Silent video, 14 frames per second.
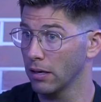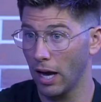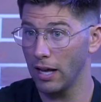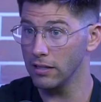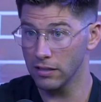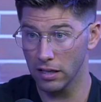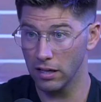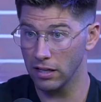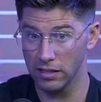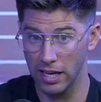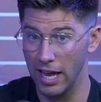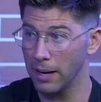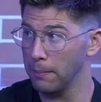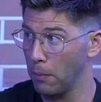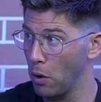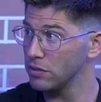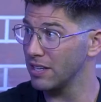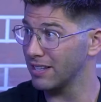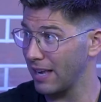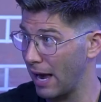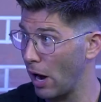God's going to take
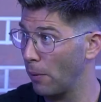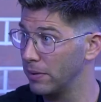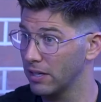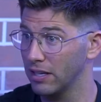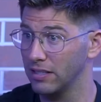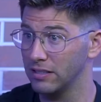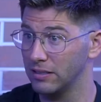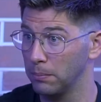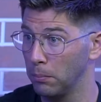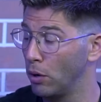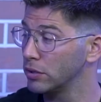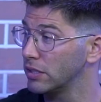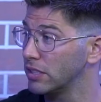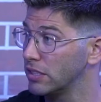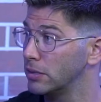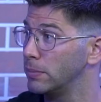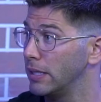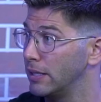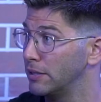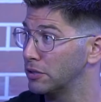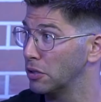Moses out because Moses is
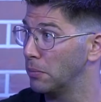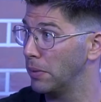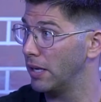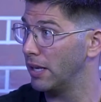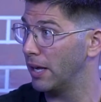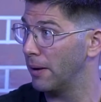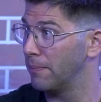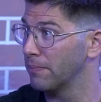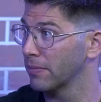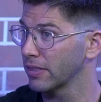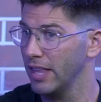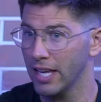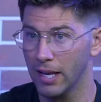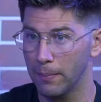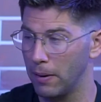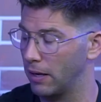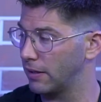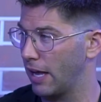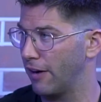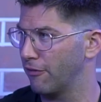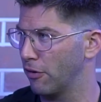being disobedient. Right. Think
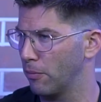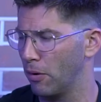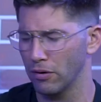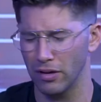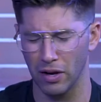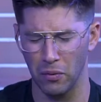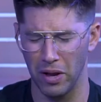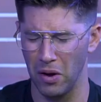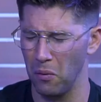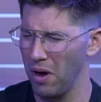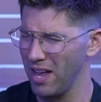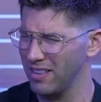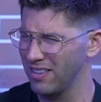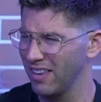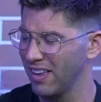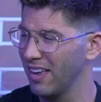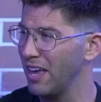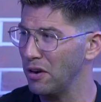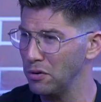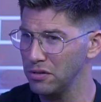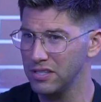about that for a moment. You're like, wait, what?
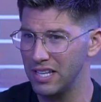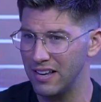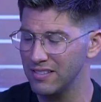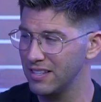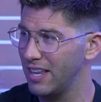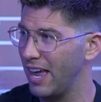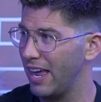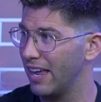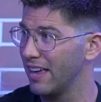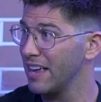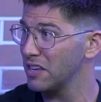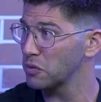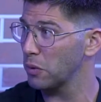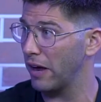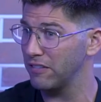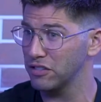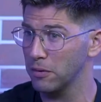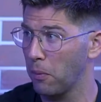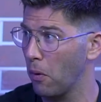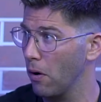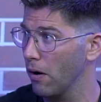And who saves the day? His wife
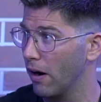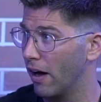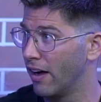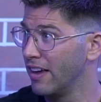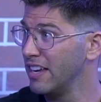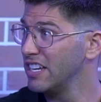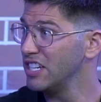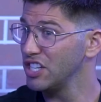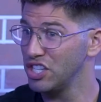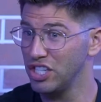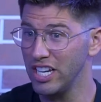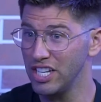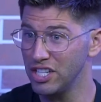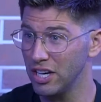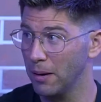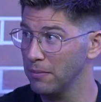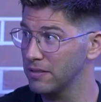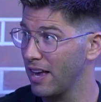Zipporah. She jumps